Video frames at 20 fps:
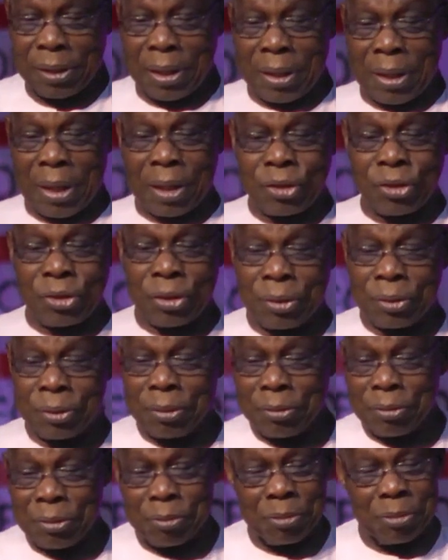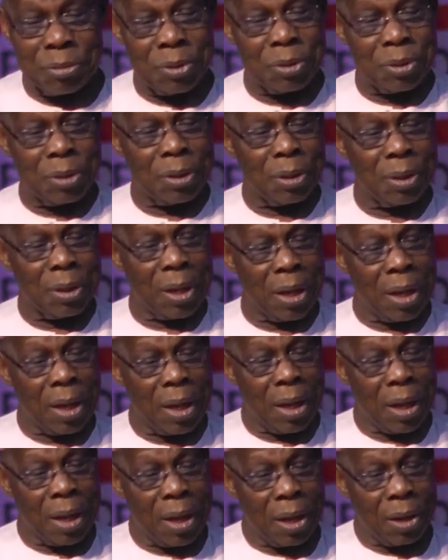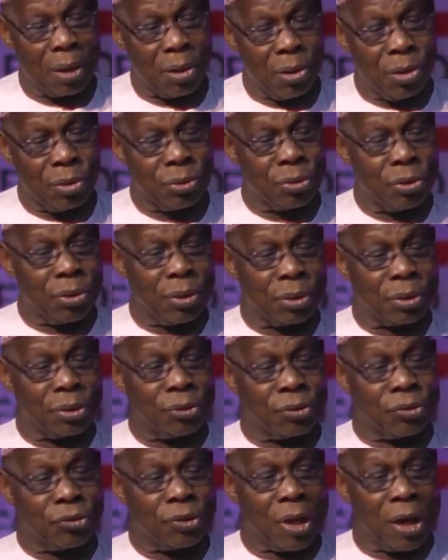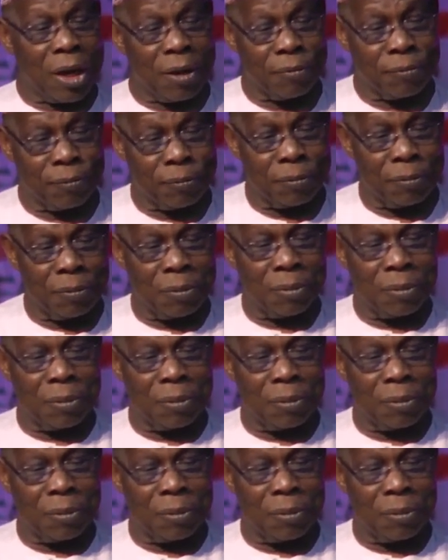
election uh, conduct itself